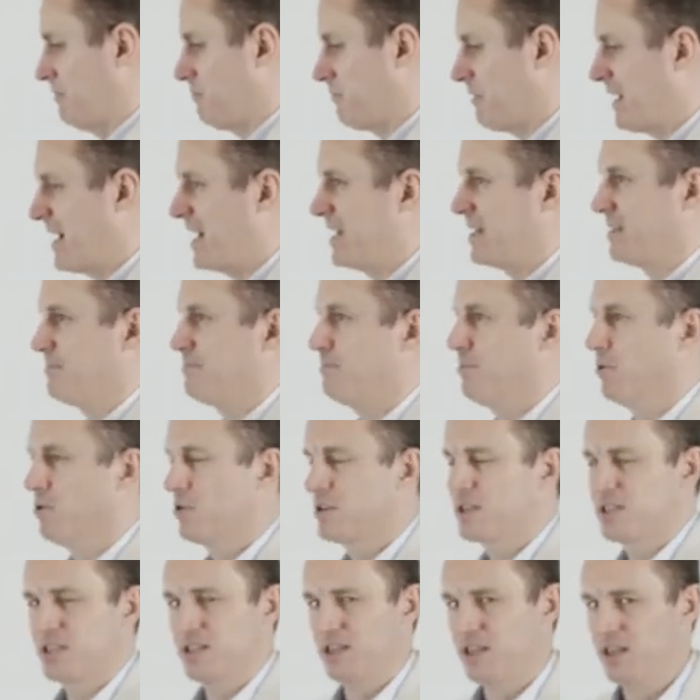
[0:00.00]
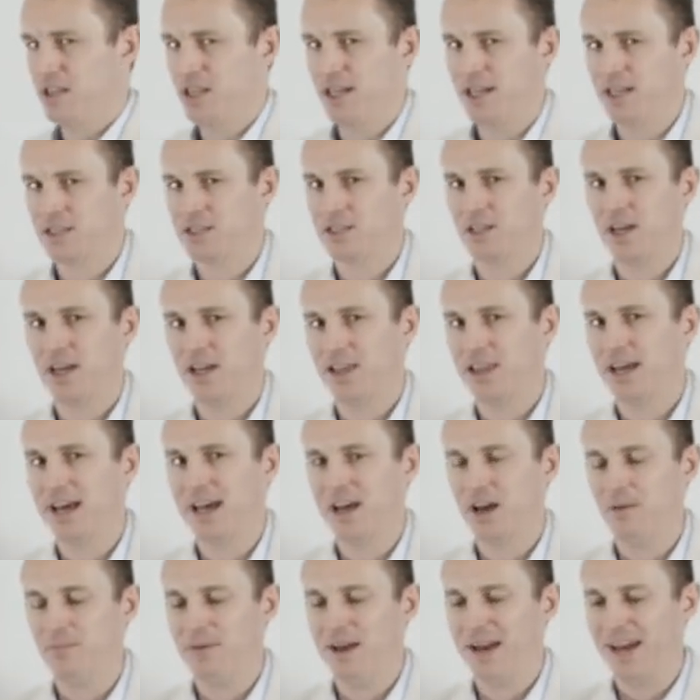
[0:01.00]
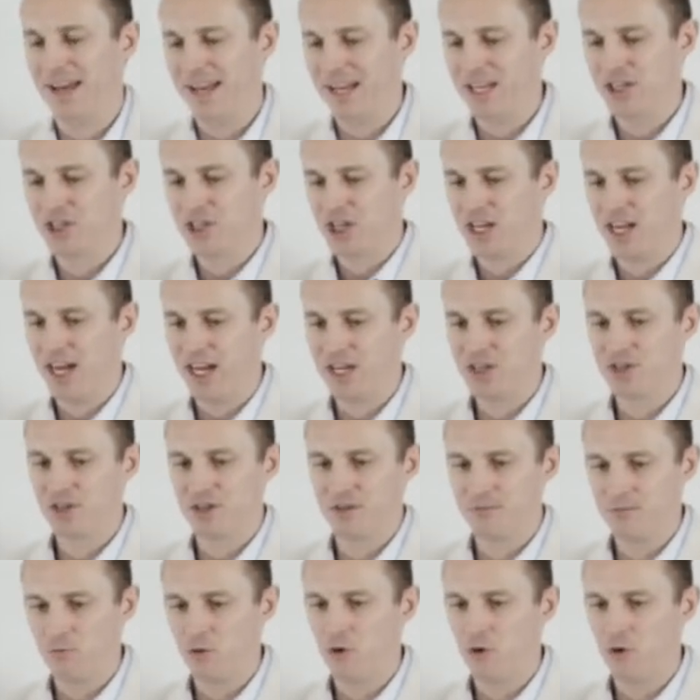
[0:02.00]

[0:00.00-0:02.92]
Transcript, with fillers: read books and things like that about education,